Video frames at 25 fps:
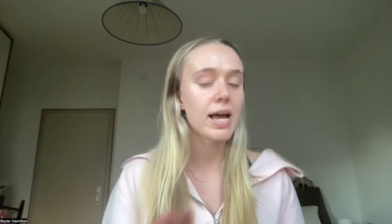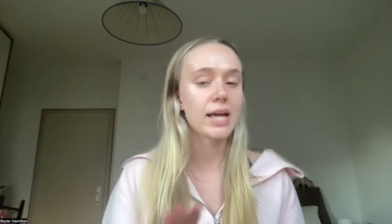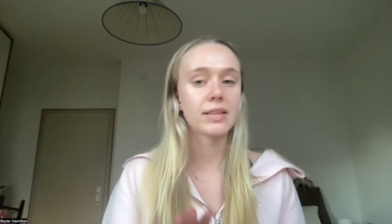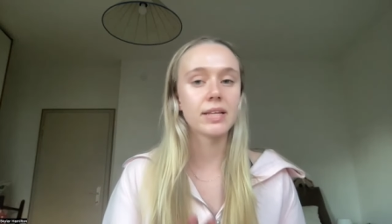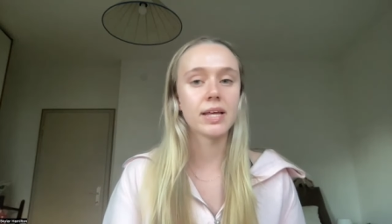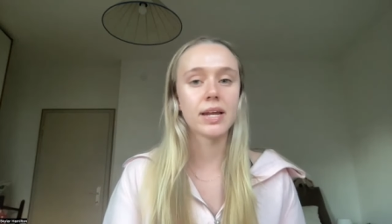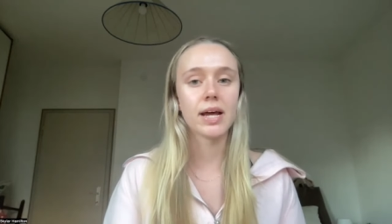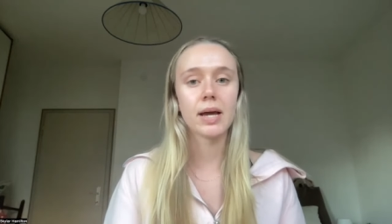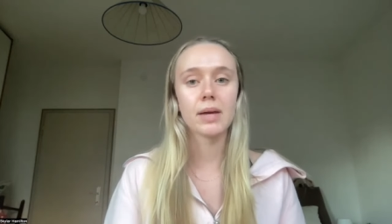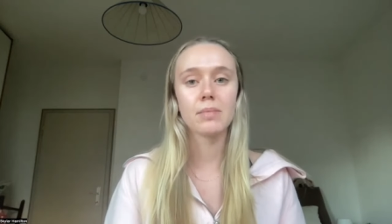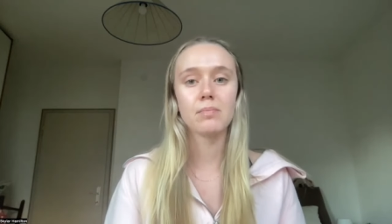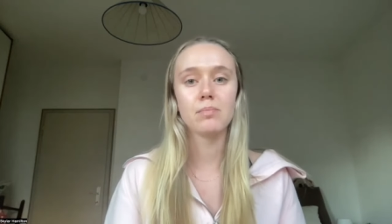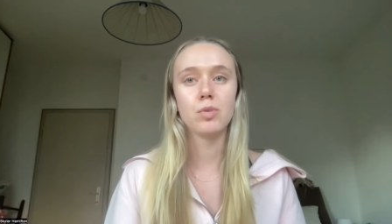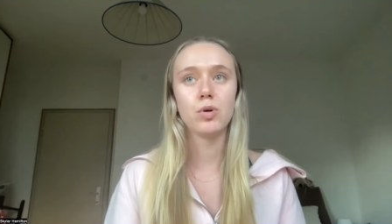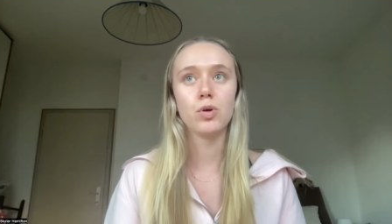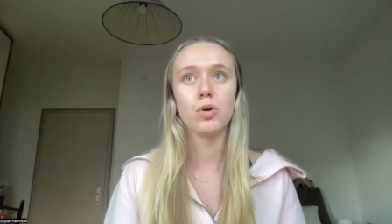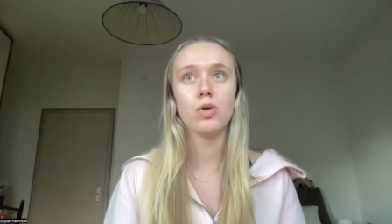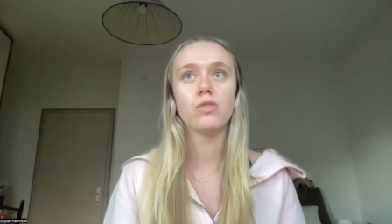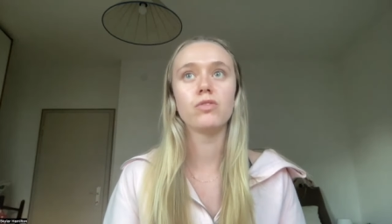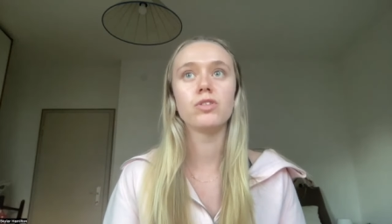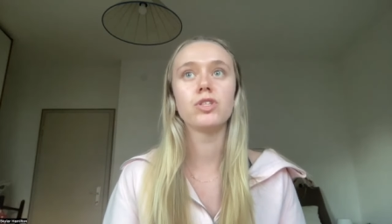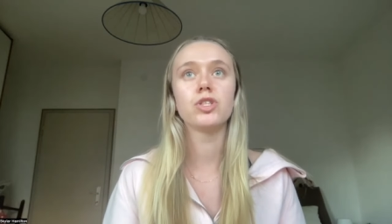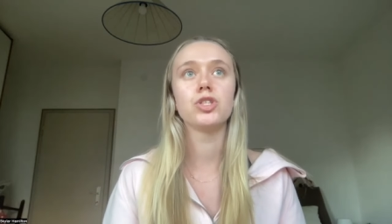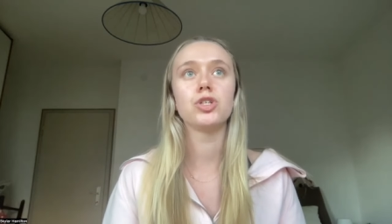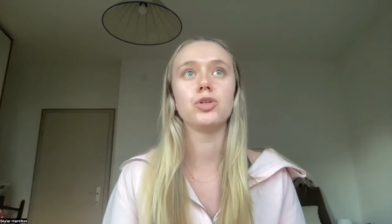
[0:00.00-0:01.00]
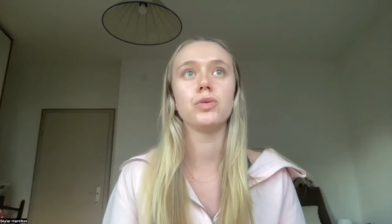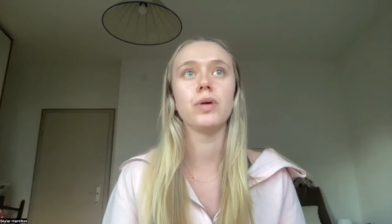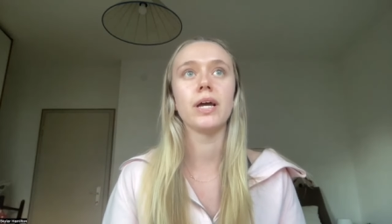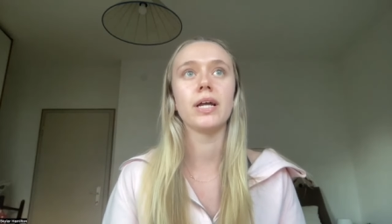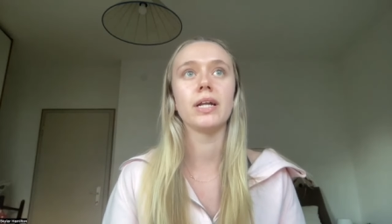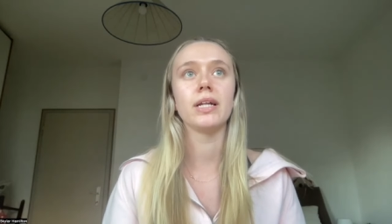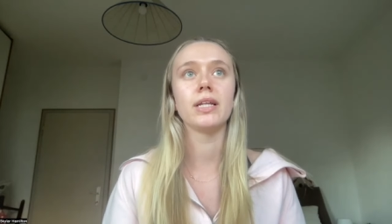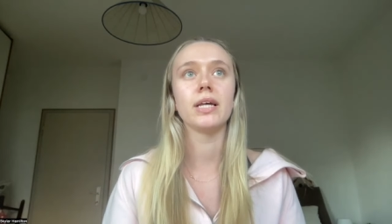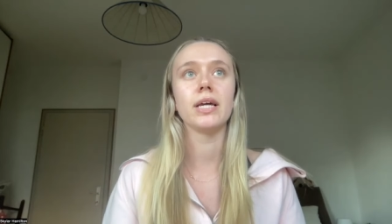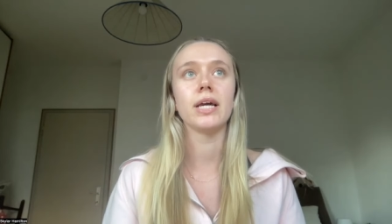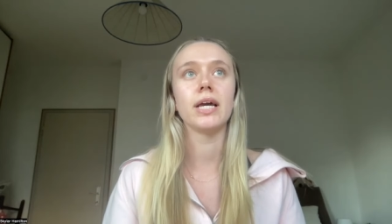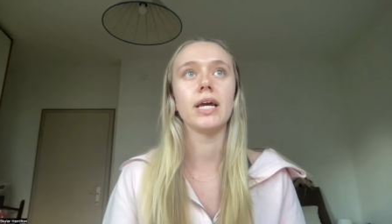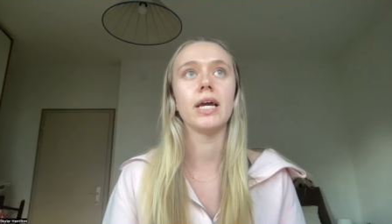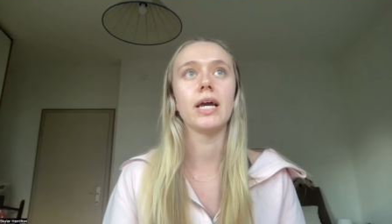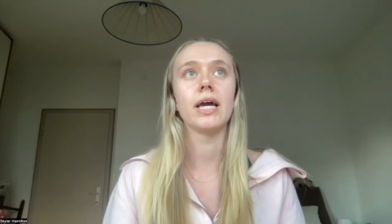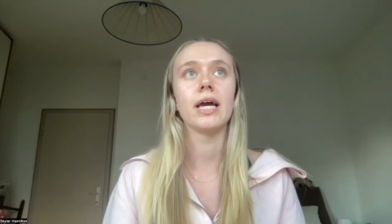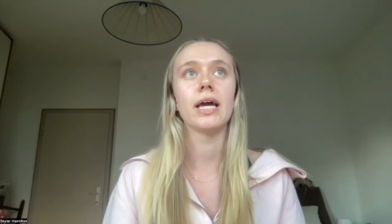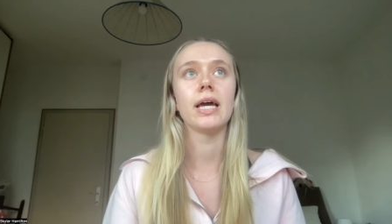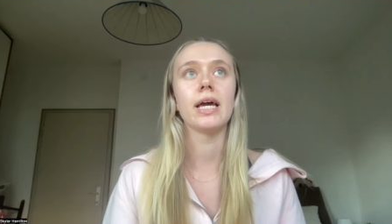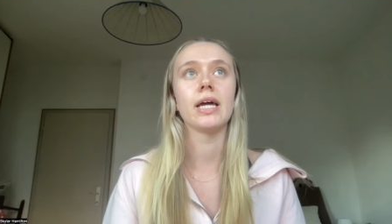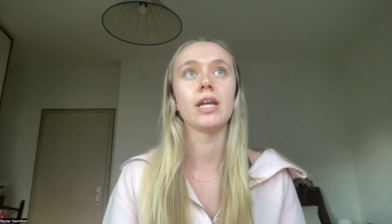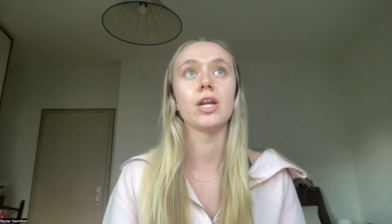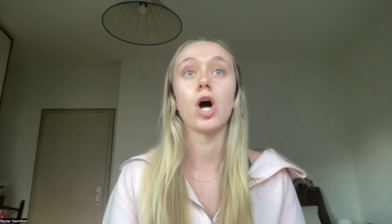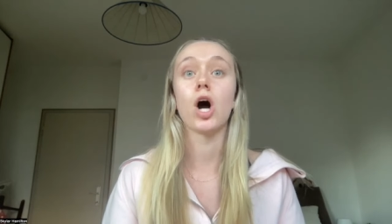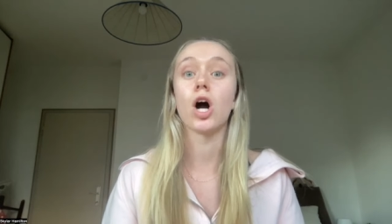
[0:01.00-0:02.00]
And then I moved to Italy
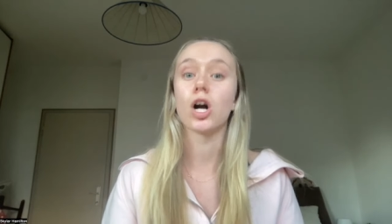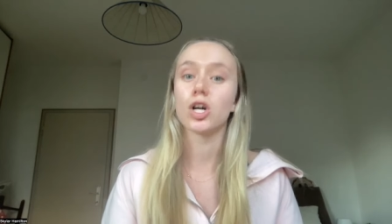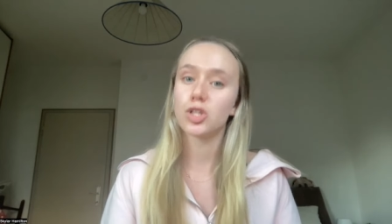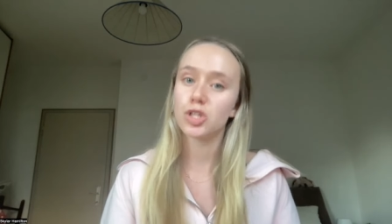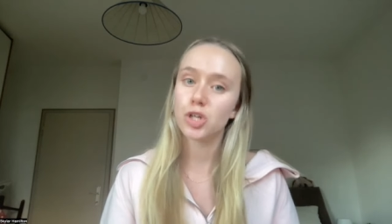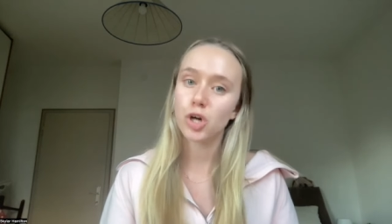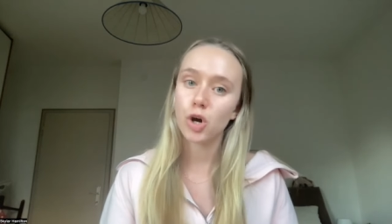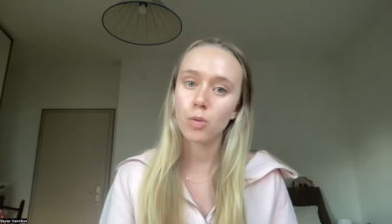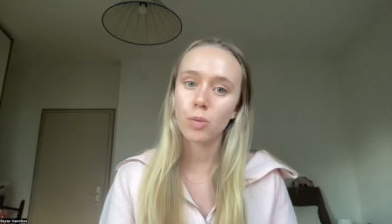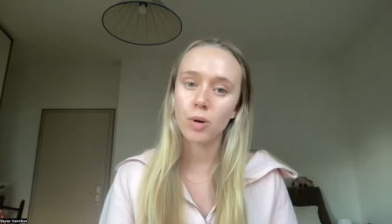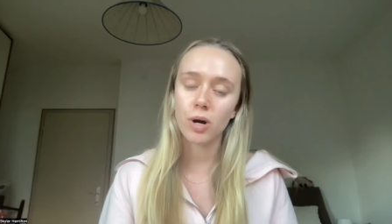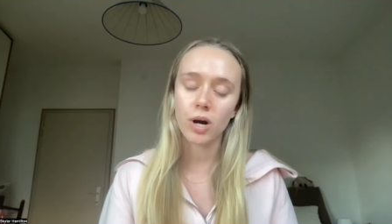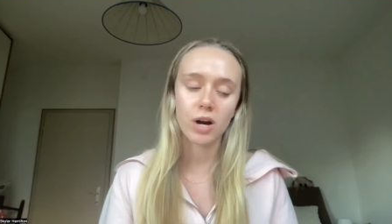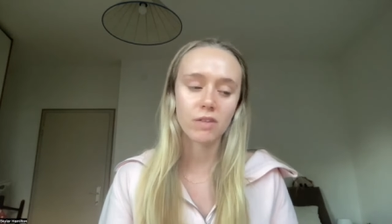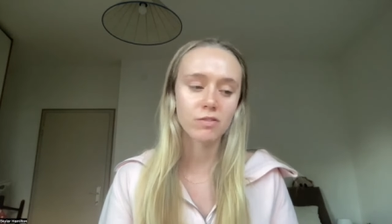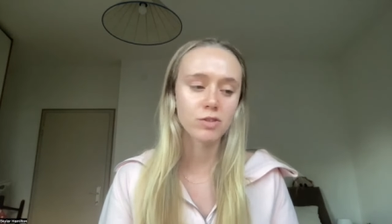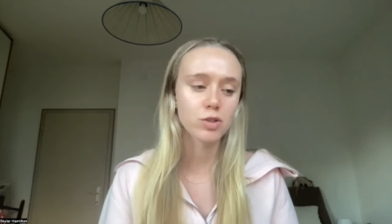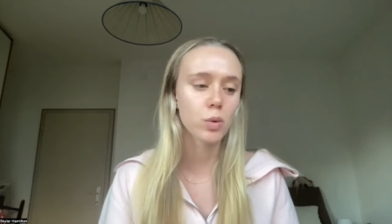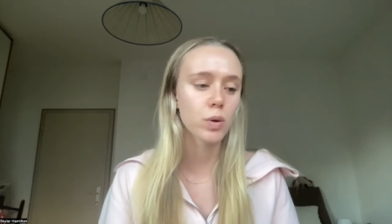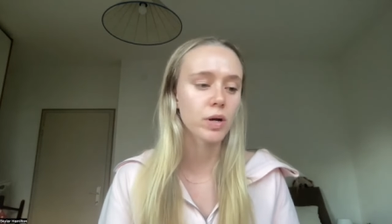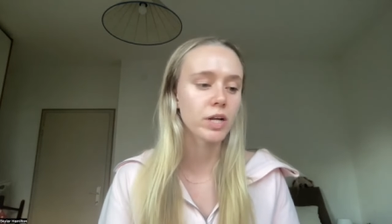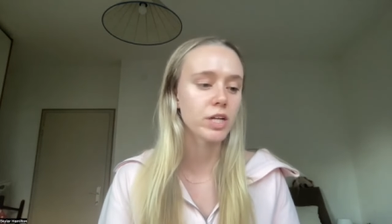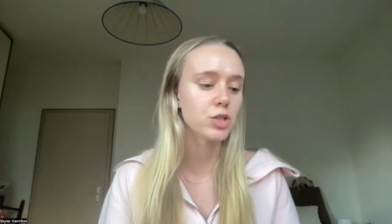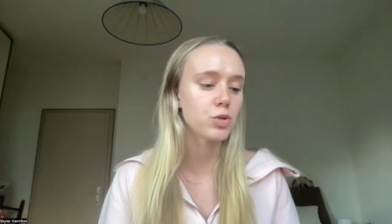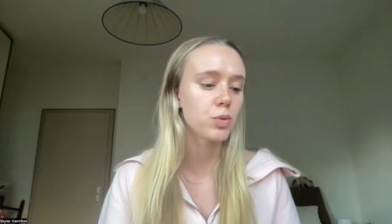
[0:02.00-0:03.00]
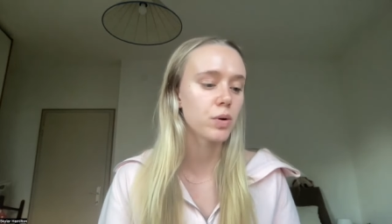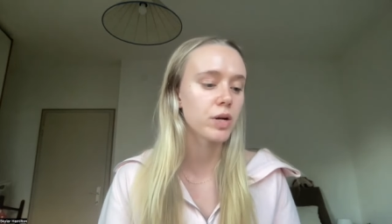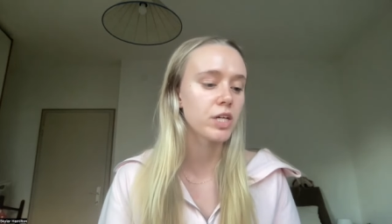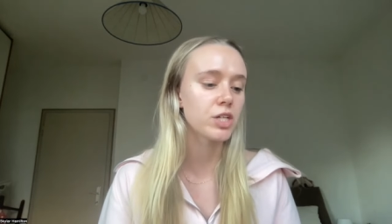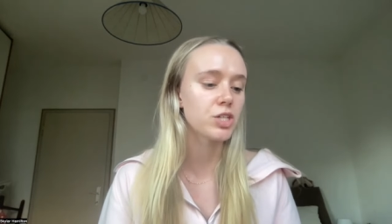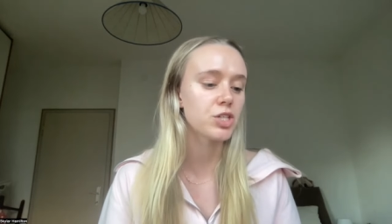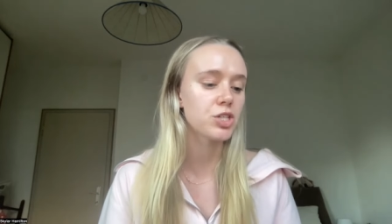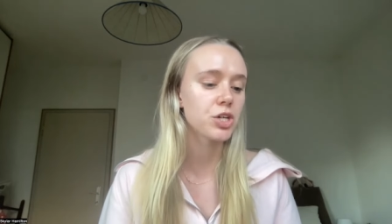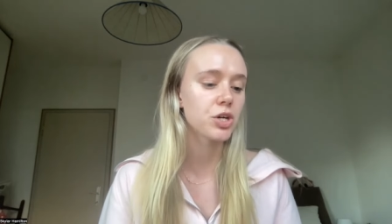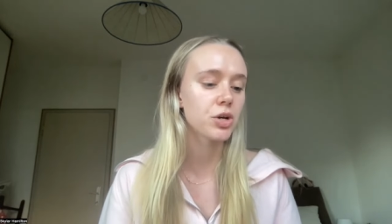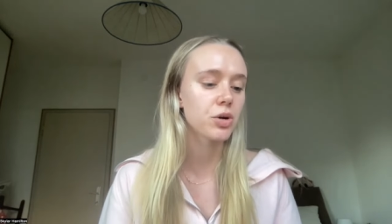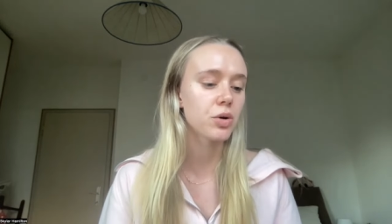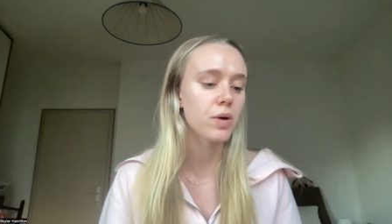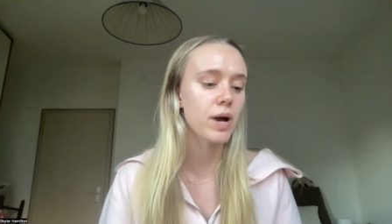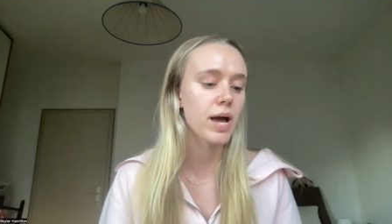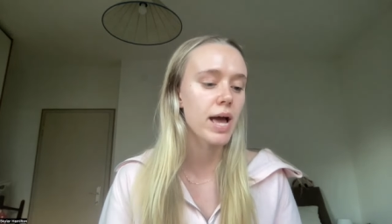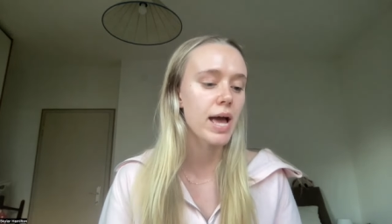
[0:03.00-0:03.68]
in October of 2022.